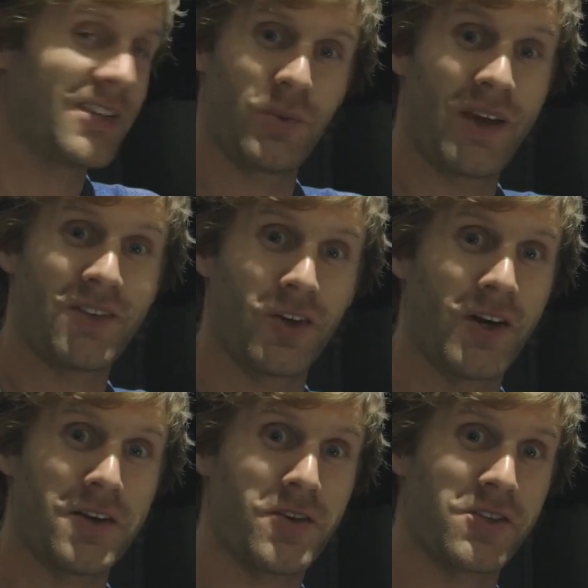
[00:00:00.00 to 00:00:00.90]
We have to learn
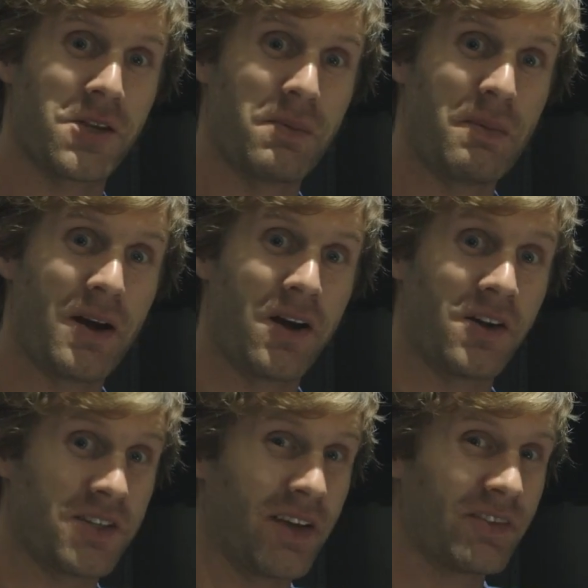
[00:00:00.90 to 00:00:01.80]
how to use it a little bit better
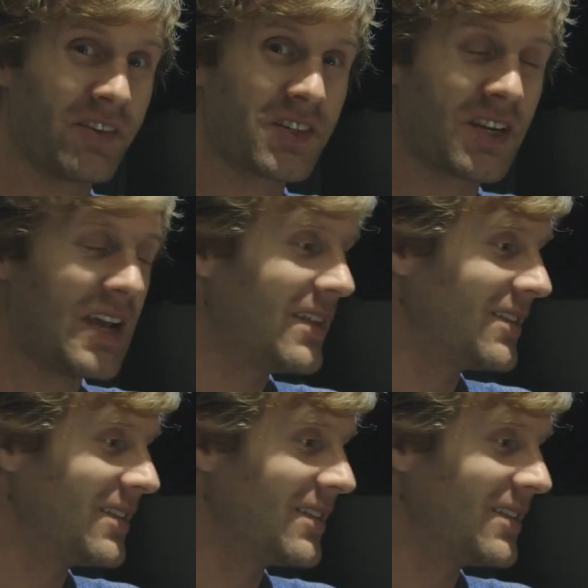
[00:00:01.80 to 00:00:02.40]
ourselves first.